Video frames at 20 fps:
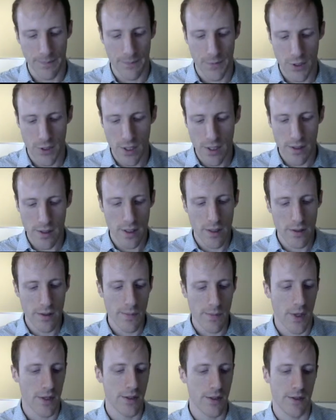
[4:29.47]
So there's a
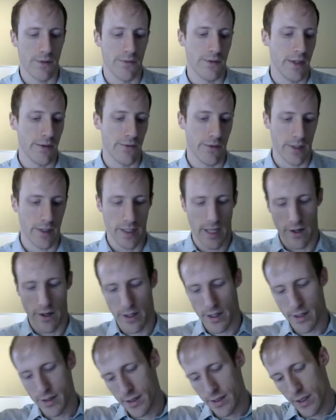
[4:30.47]
bunch of different
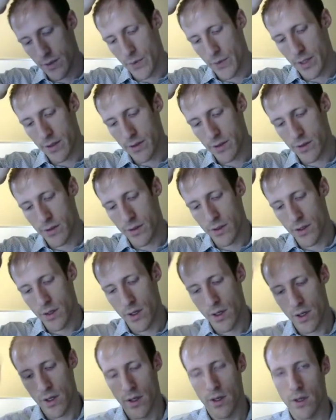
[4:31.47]
areas in which
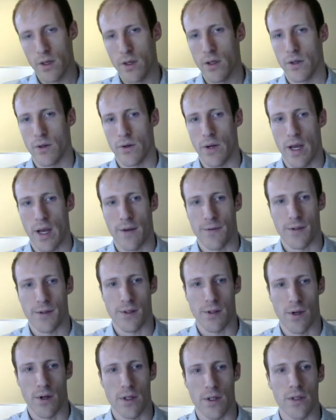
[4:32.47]

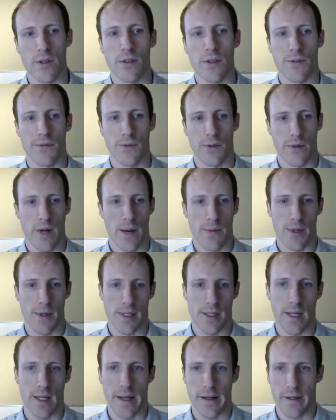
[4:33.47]
graphs are useful
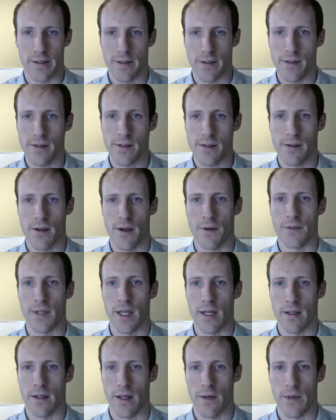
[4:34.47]
representations of
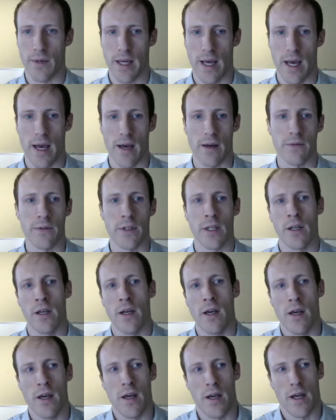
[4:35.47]
data that we have,
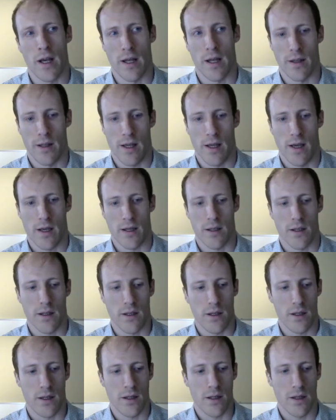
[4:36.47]
and that
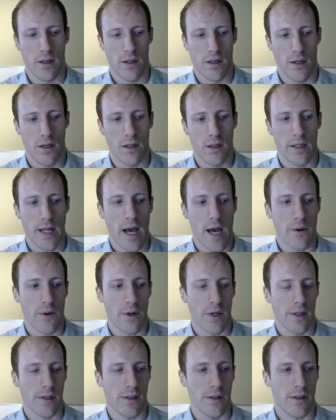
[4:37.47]
allow
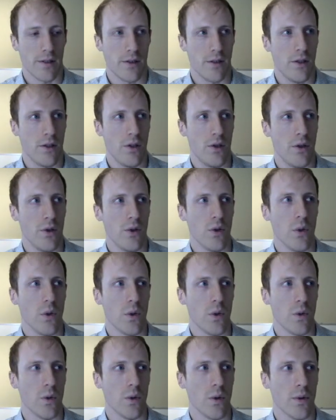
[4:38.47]
us
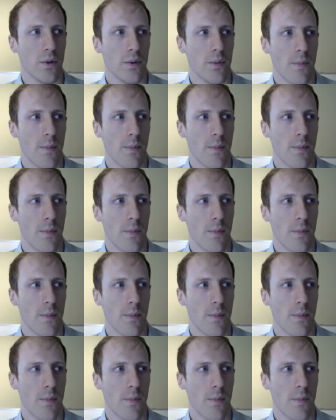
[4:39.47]
to